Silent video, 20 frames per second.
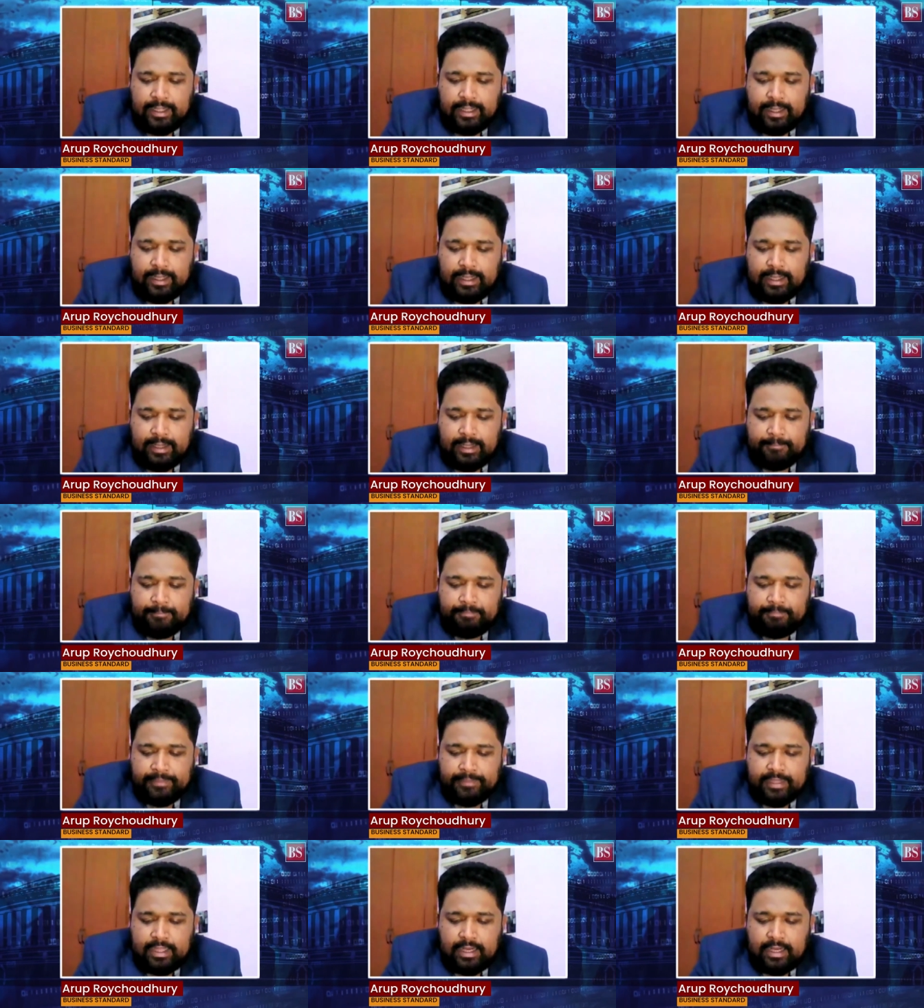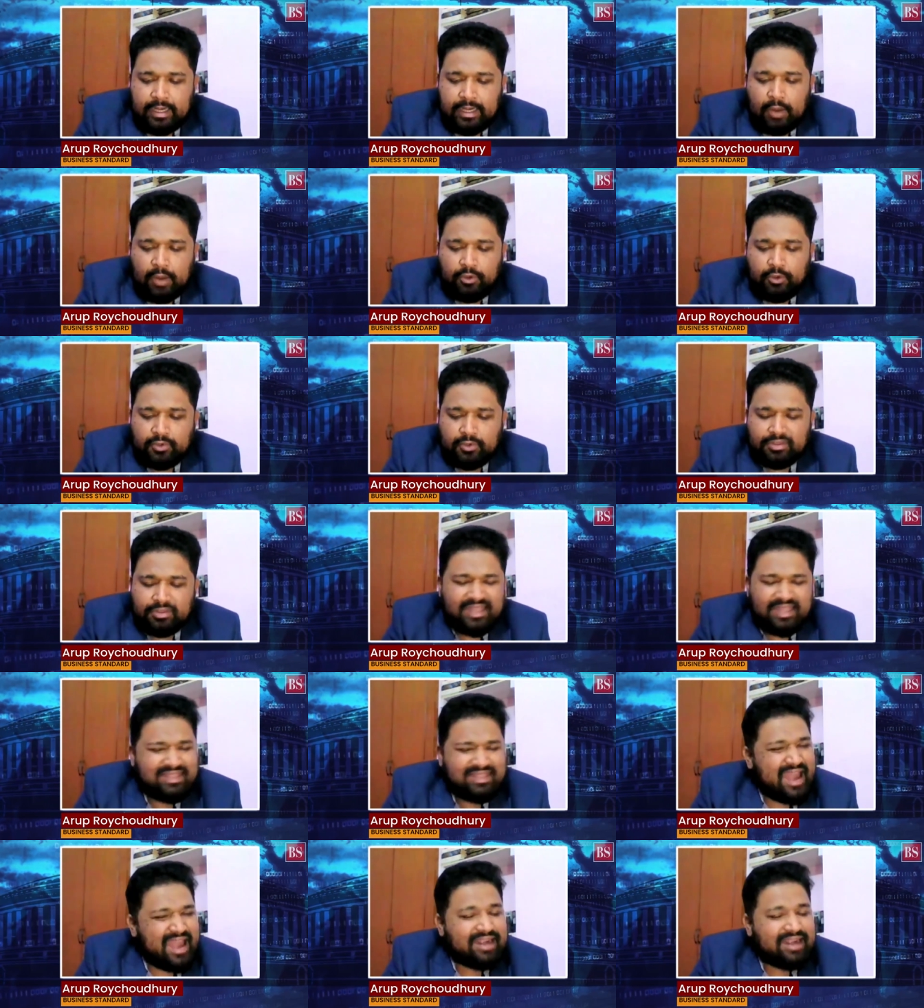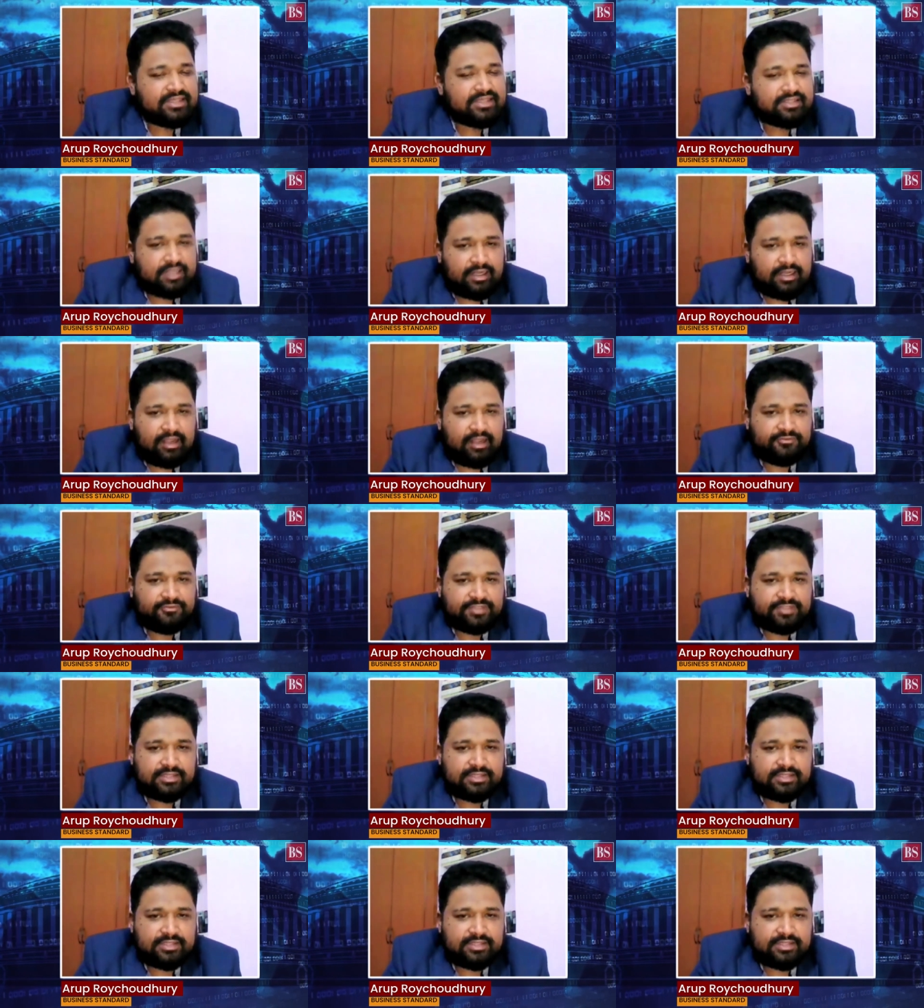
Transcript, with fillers: Um, now, do you think that is enough?